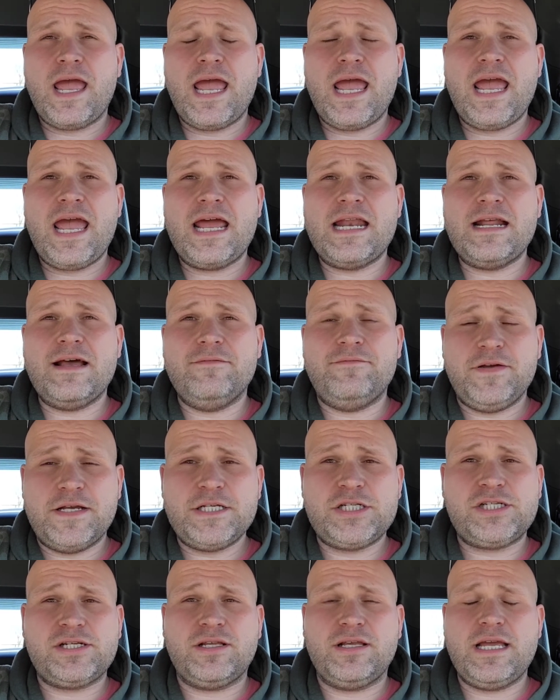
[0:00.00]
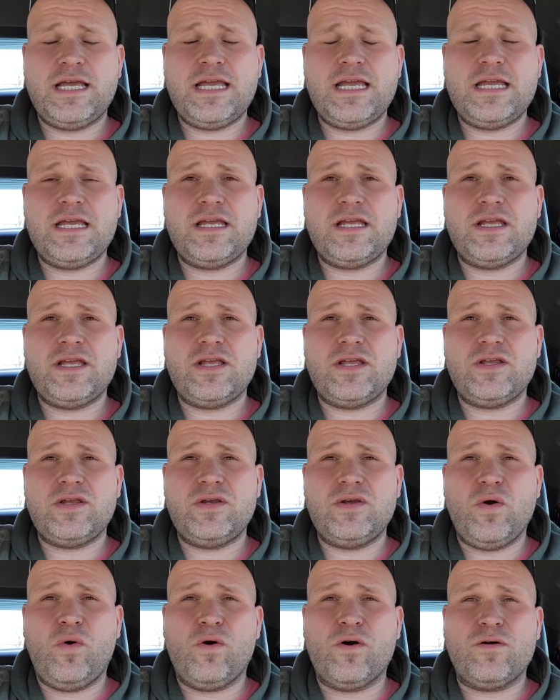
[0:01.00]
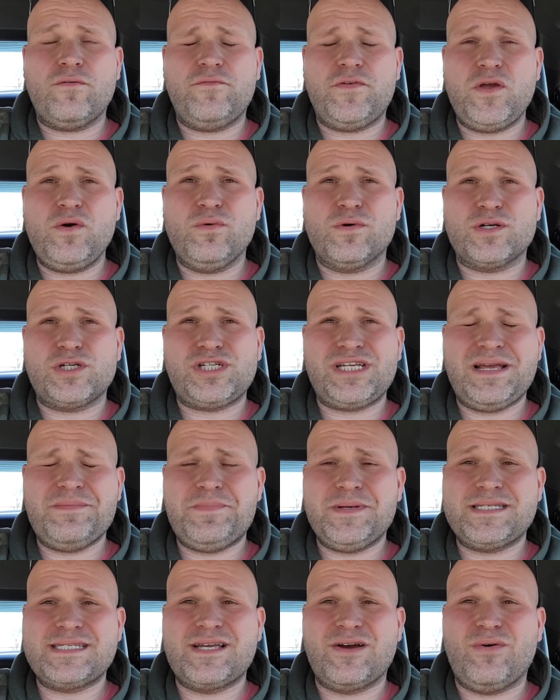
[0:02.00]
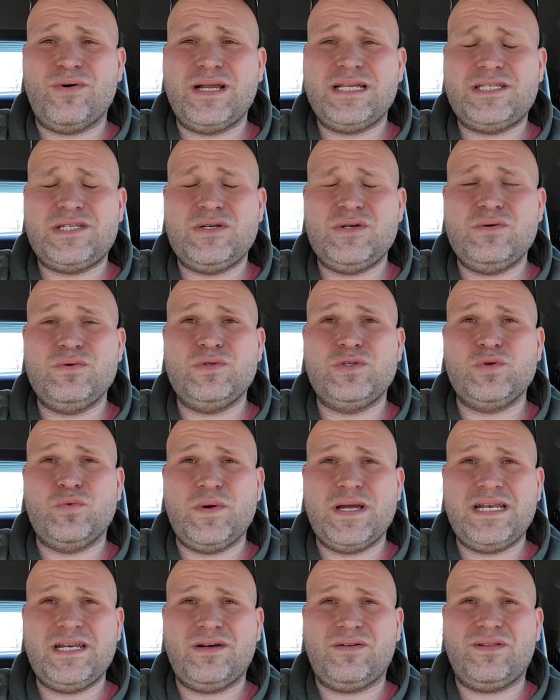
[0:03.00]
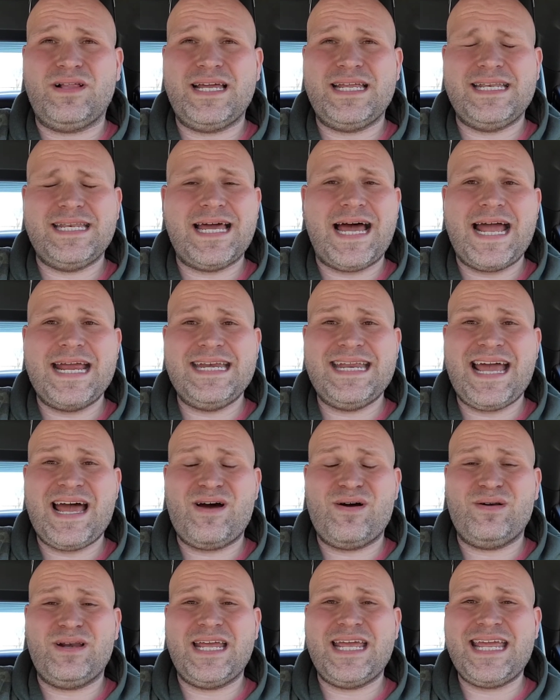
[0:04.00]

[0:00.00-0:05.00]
and eventually your viewership is going to dwindle and die down.